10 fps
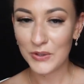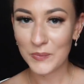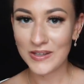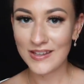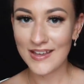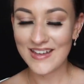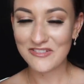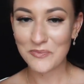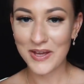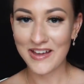we
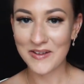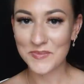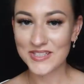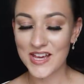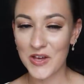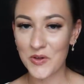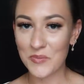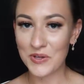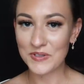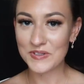have perhaps our
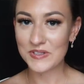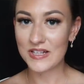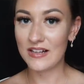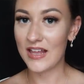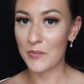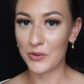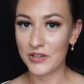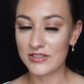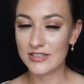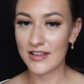most
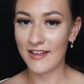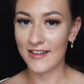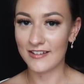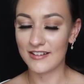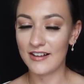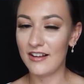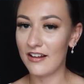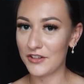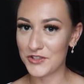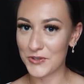elaborate and
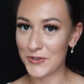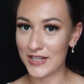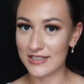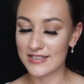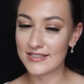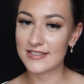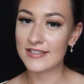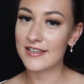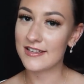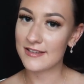luxurious
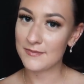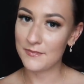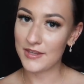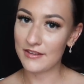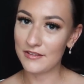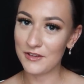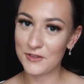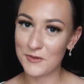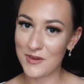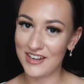meal on
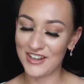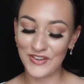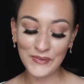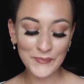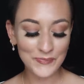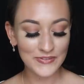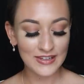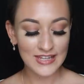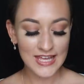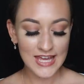the menu,
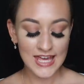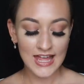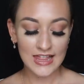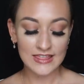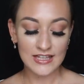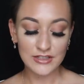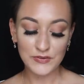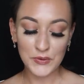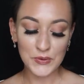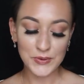and that, of
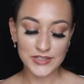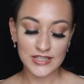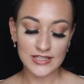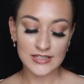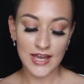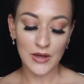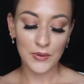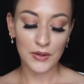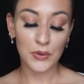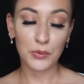course, is
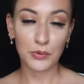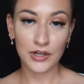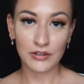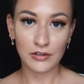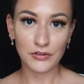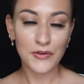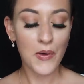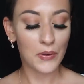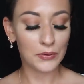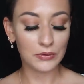our grilled
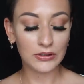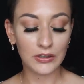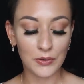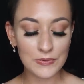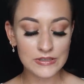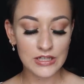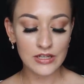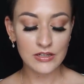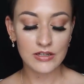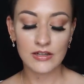whole lobster
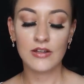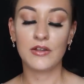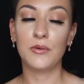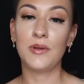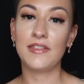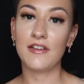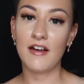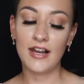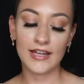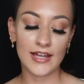with
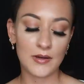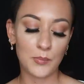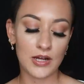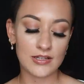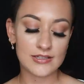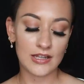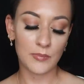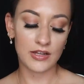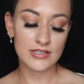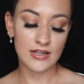garlic and parsley
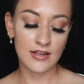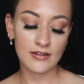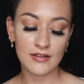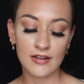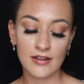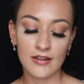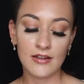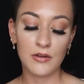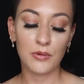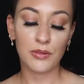butter,
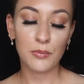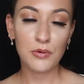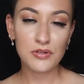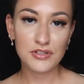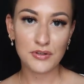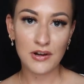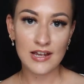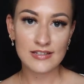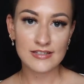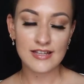with
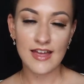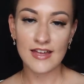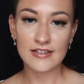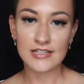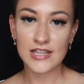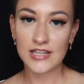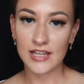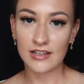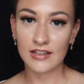watercress and thick